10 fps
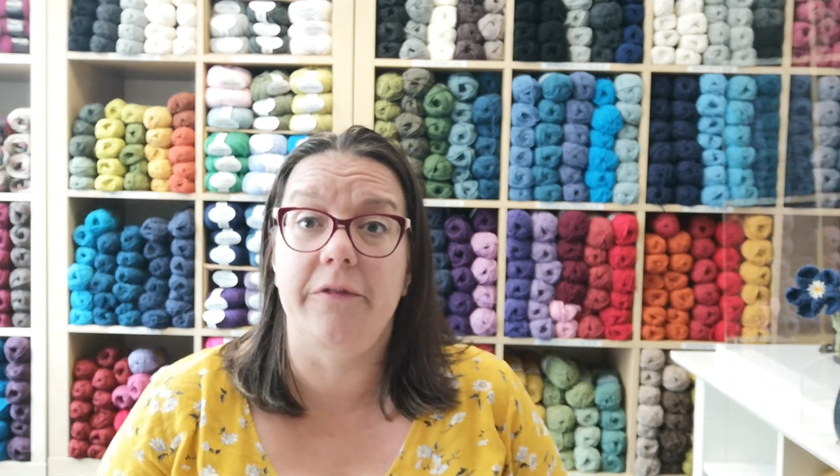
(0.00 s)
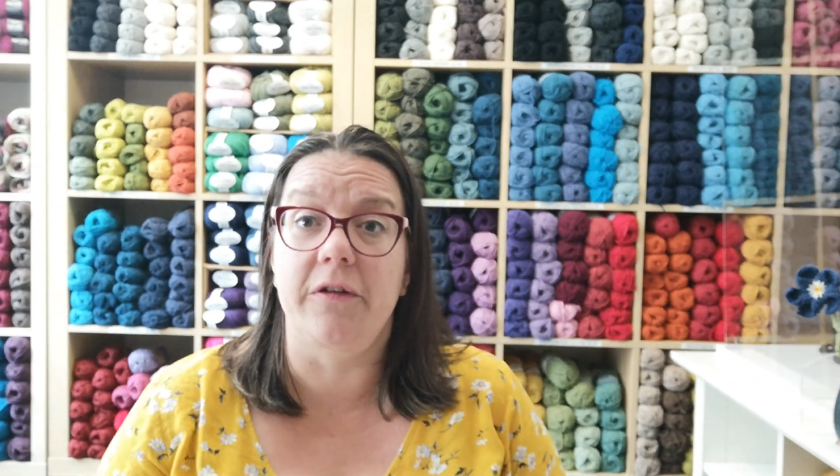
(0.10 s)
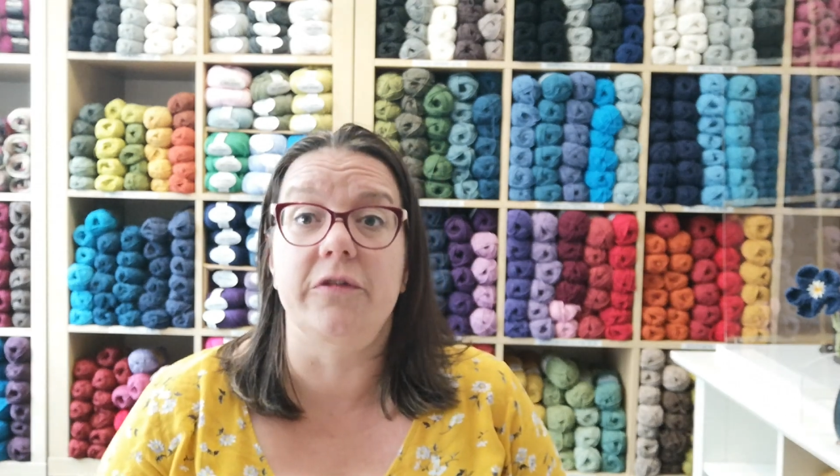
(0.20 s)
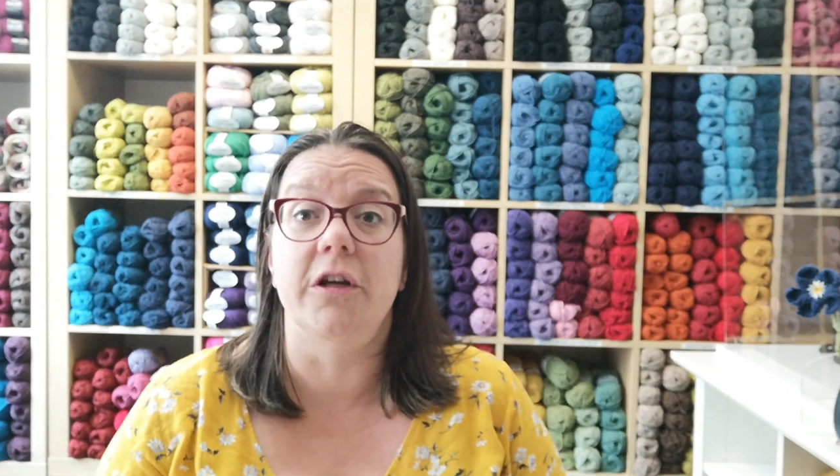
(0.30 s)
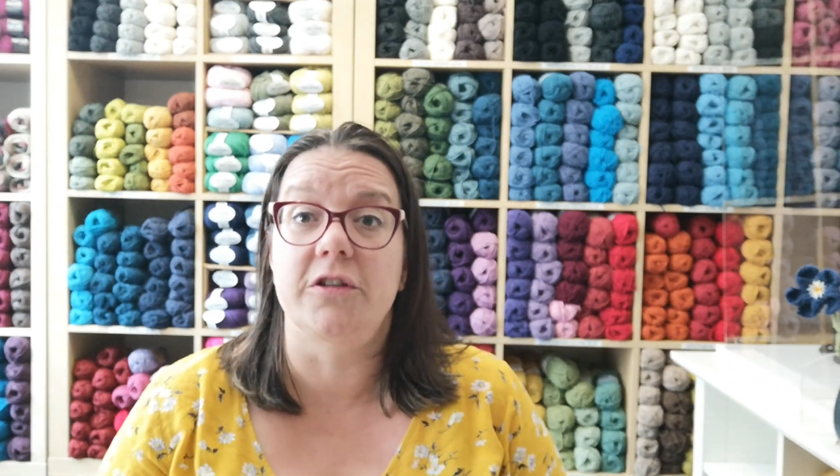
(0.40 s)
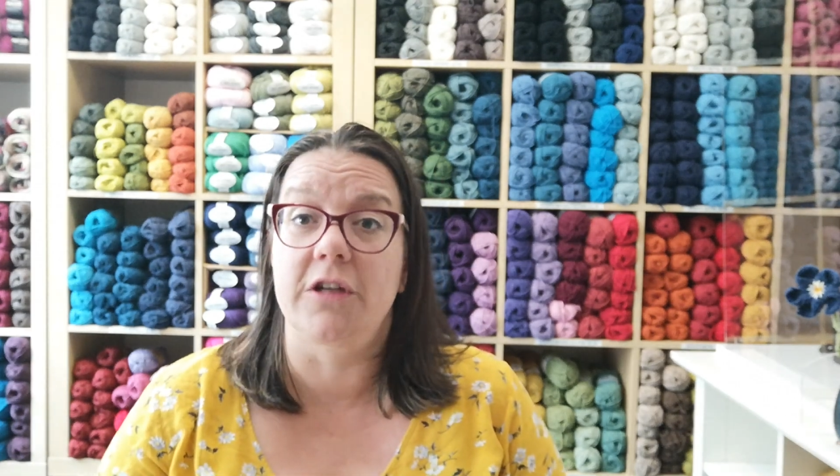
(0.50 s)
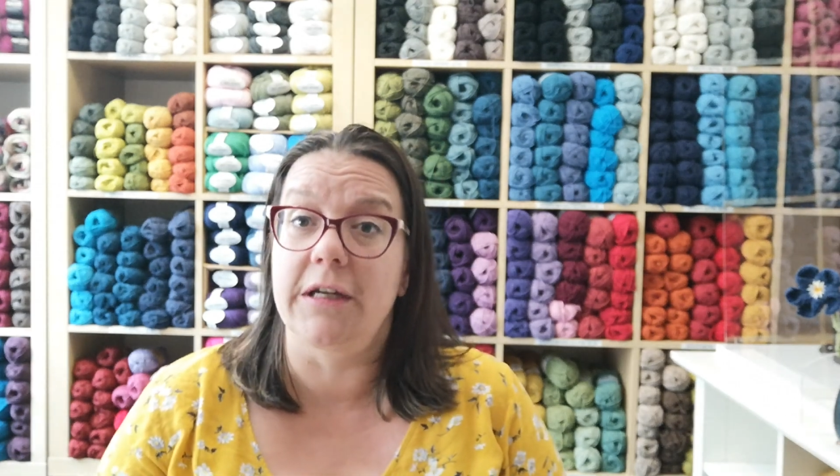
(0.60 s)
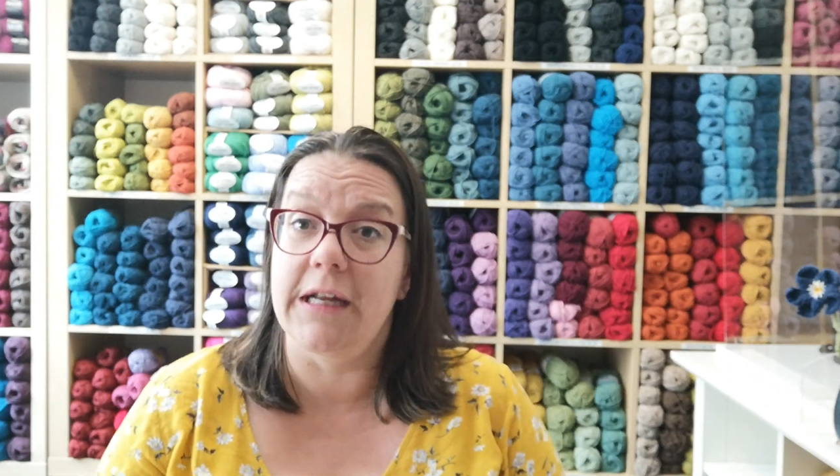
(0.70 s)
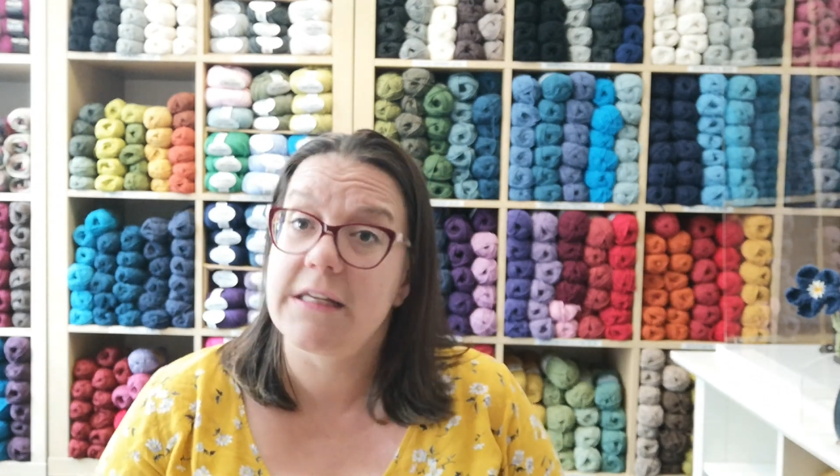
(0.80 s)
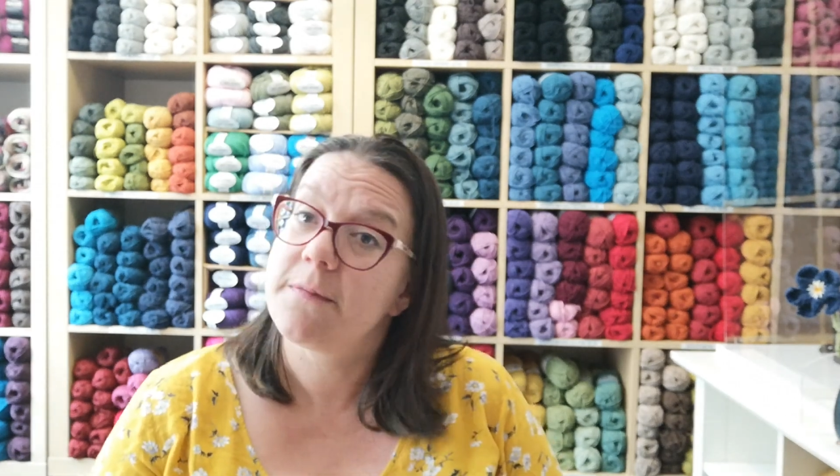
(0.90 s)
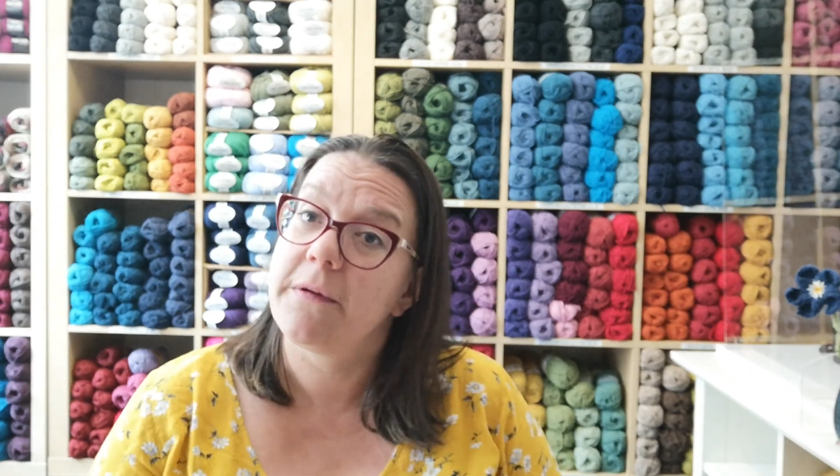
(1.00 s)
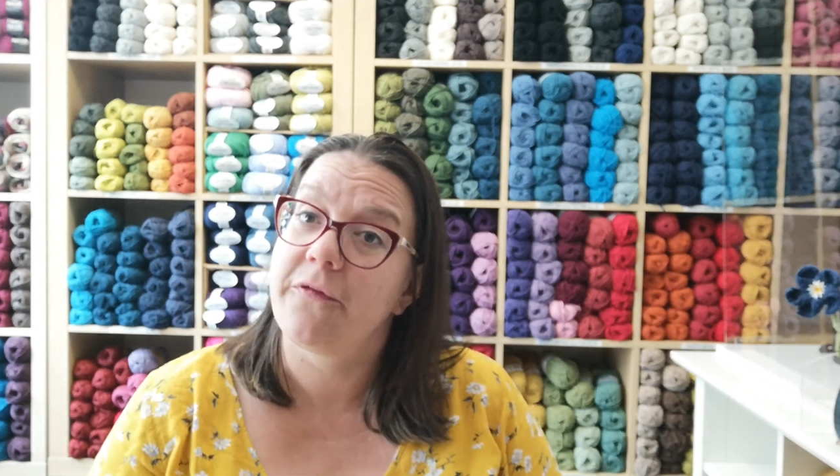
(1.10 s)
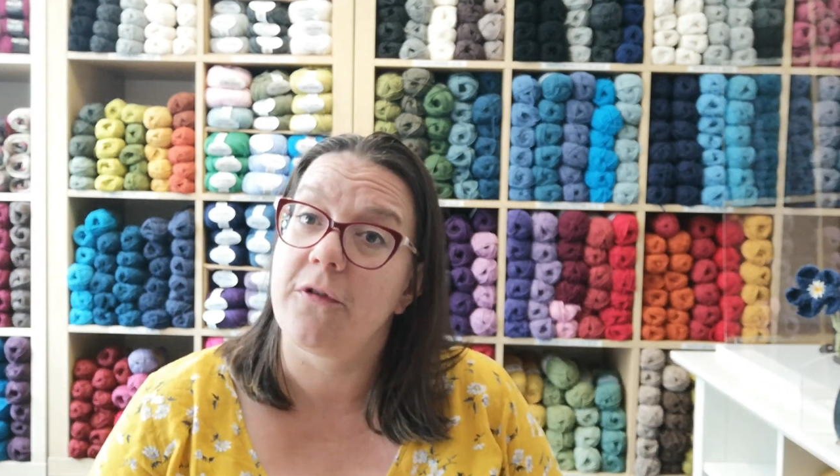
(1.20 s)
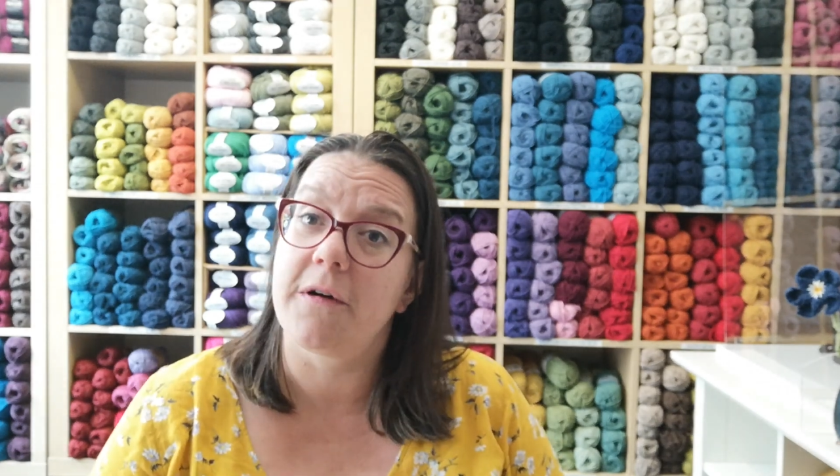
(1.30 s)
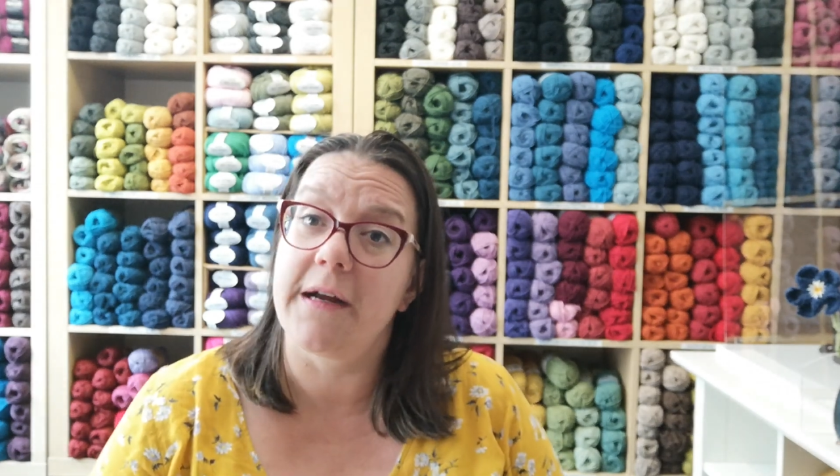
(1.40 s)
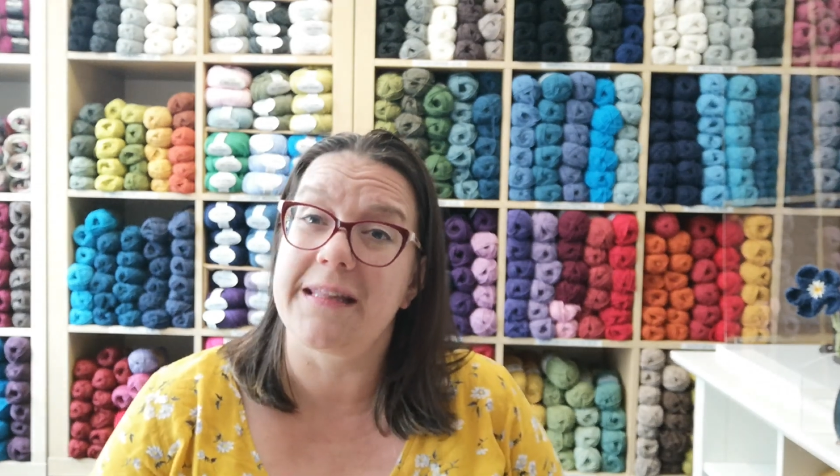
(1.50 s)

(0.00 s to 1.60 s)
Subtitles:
If you've not done lace before,